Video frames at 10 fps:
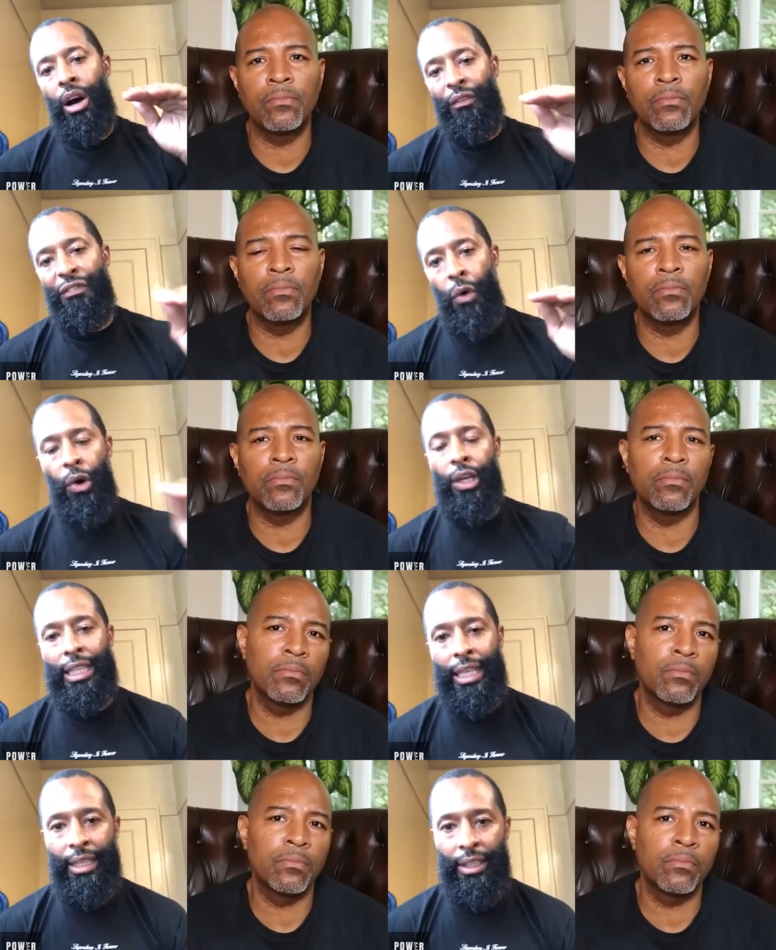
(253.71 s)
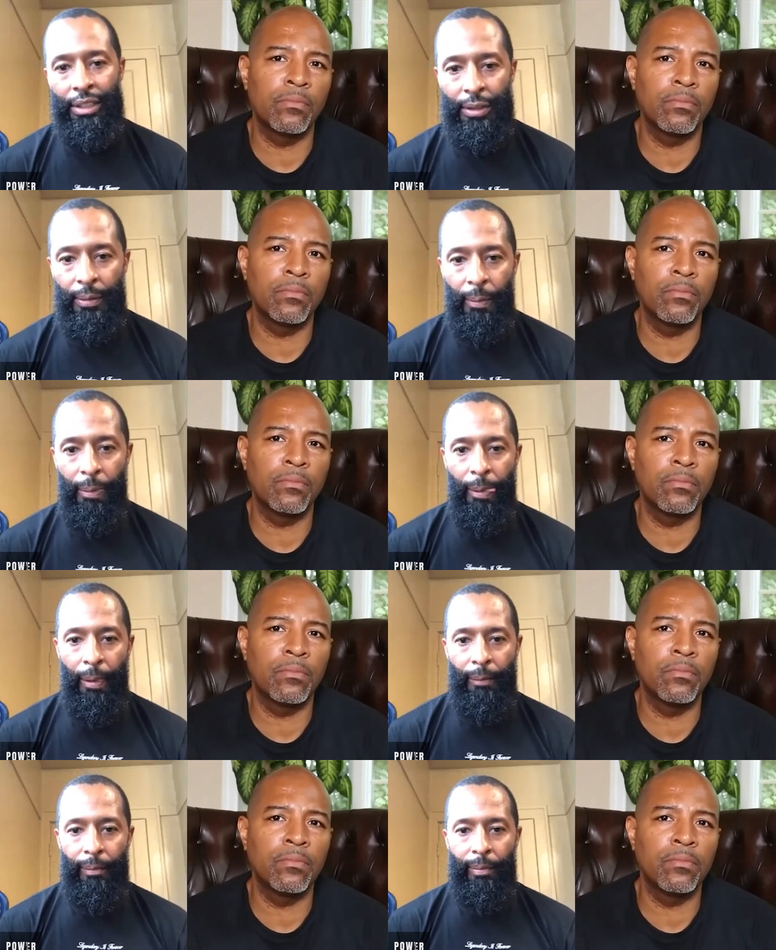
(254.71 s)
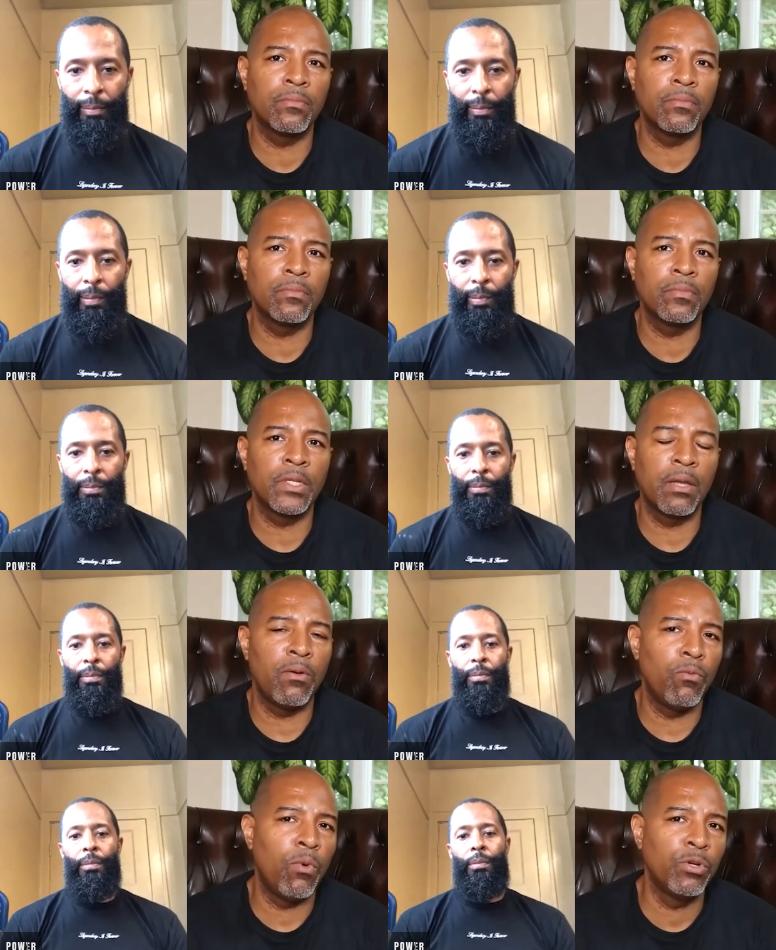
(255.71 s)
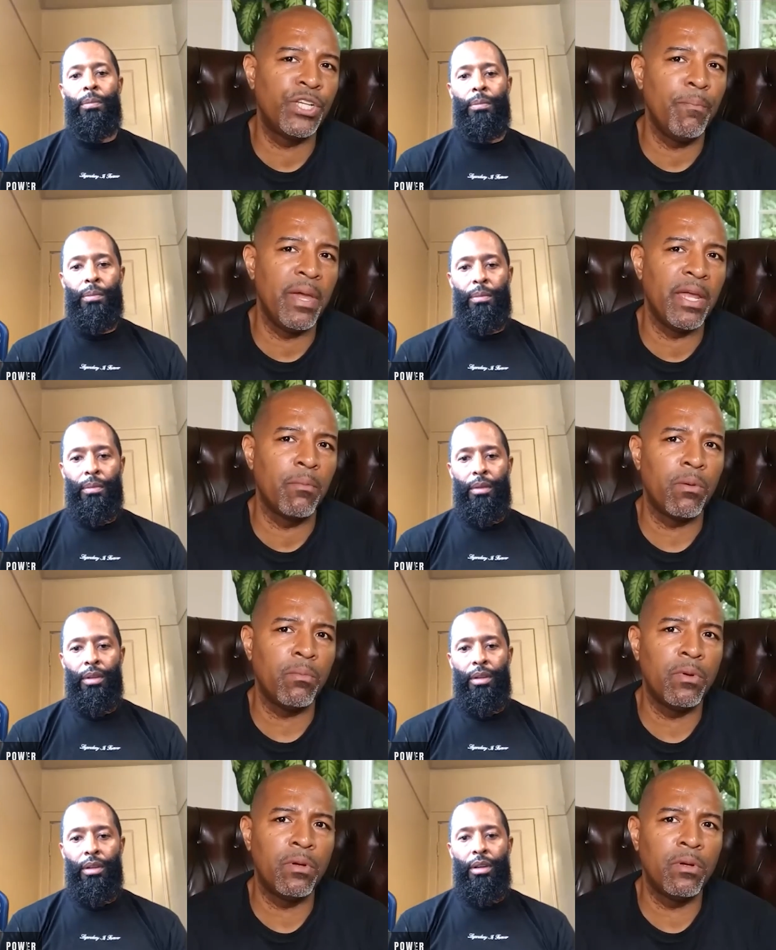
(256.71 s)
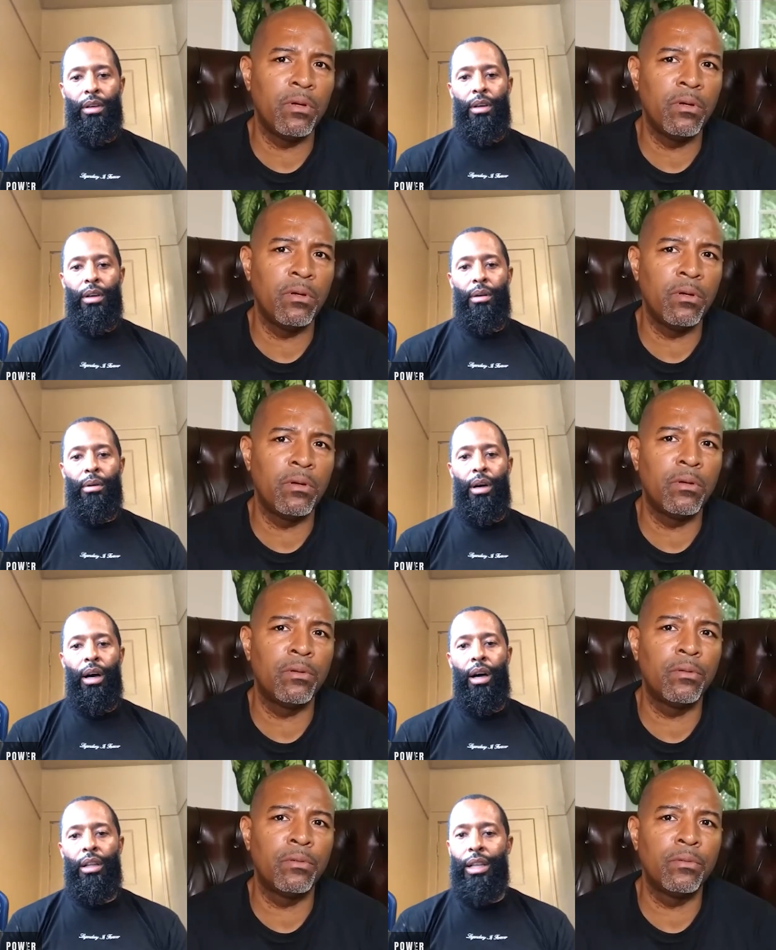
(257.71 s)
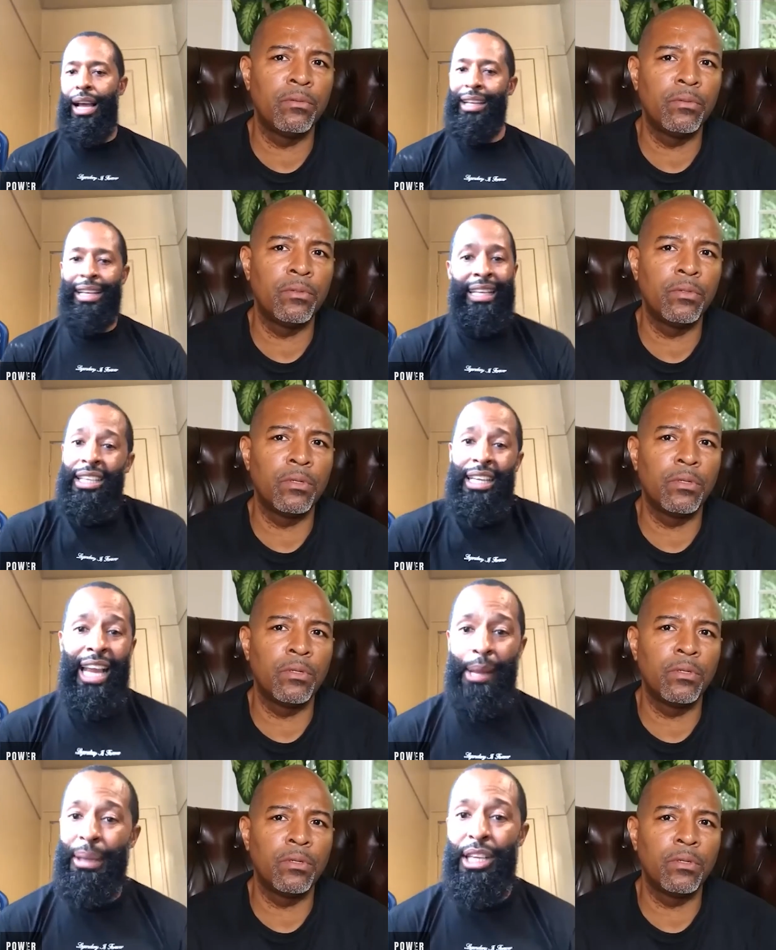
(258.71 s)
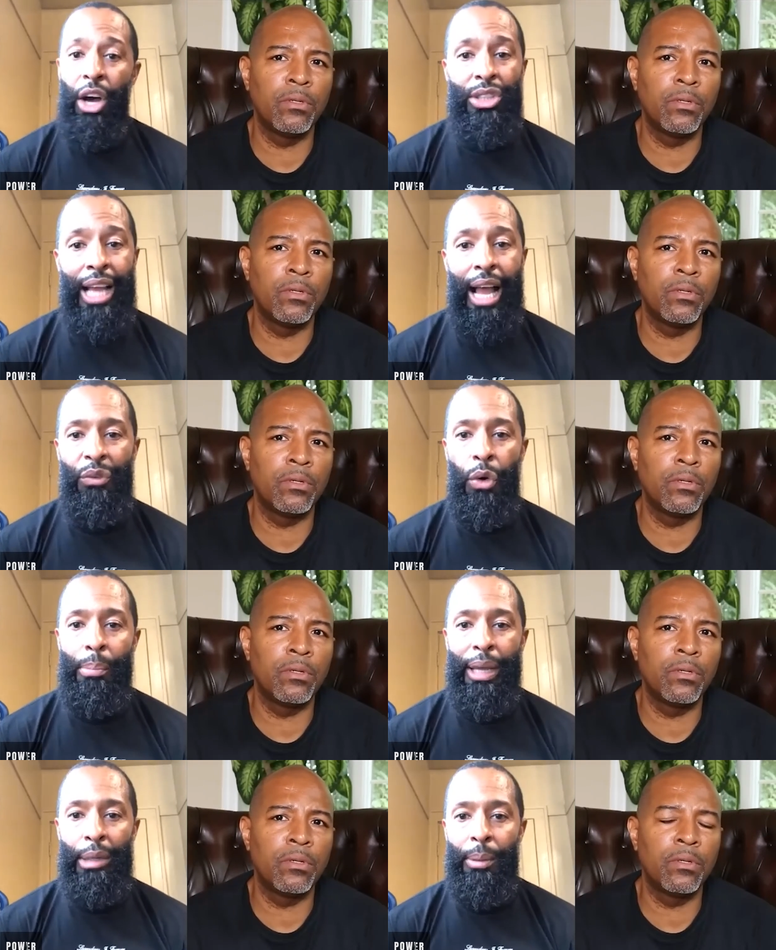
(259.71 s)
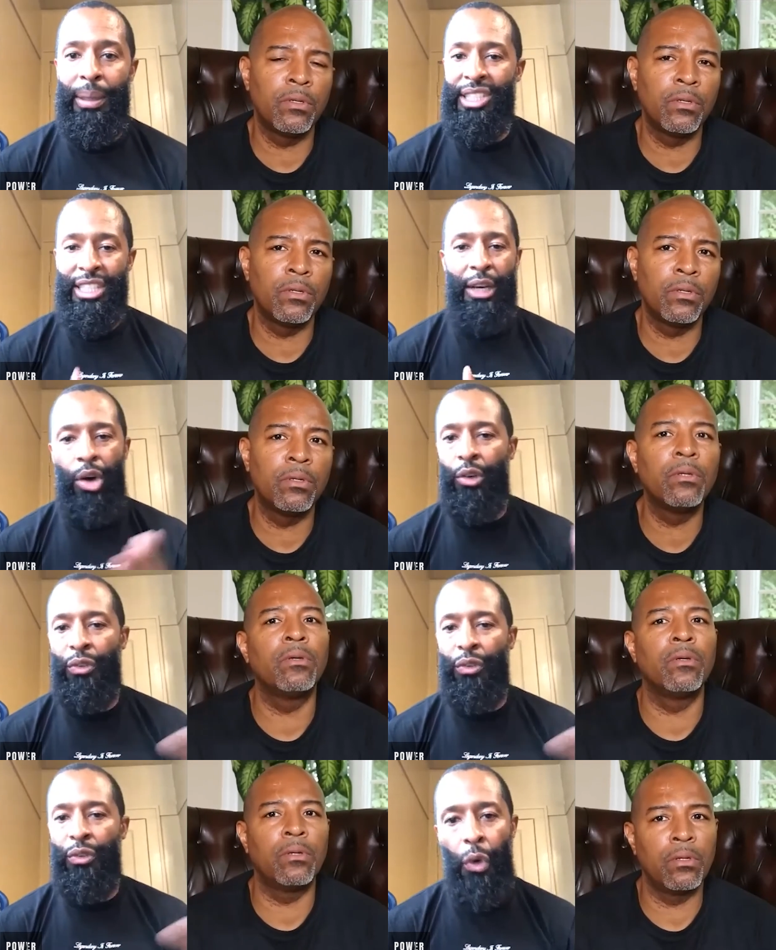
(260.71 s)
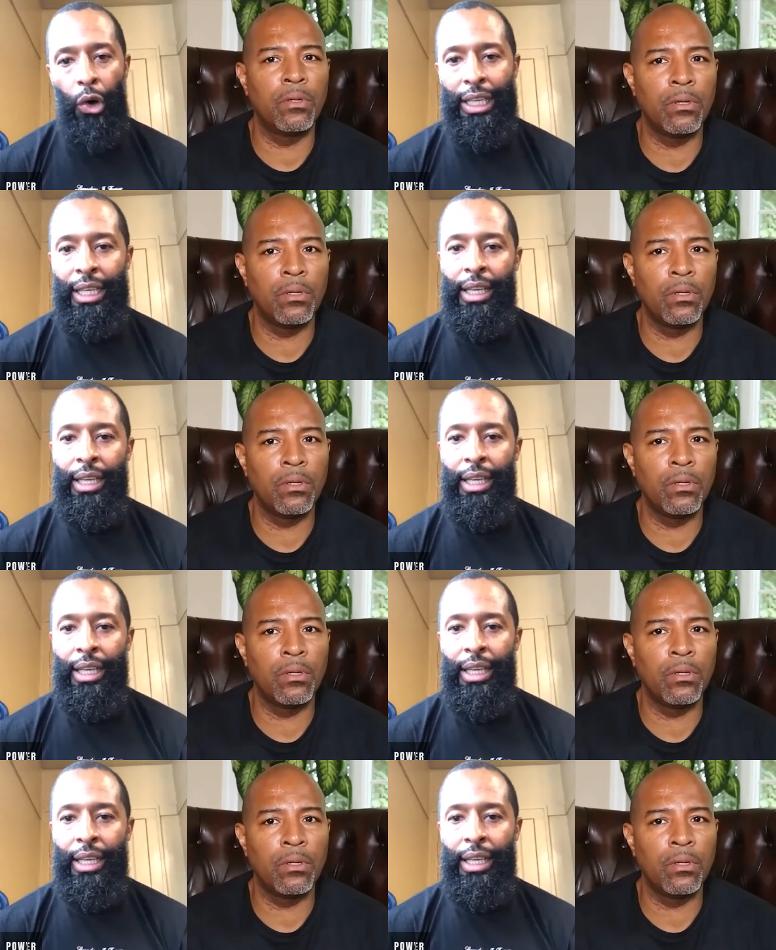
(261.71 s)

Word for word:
Speaker 1: of forty years.
Speaker 2: What was your minimum?
Speaker 1: Uh, he could have gave me no time for a minimum. It's zero to forty.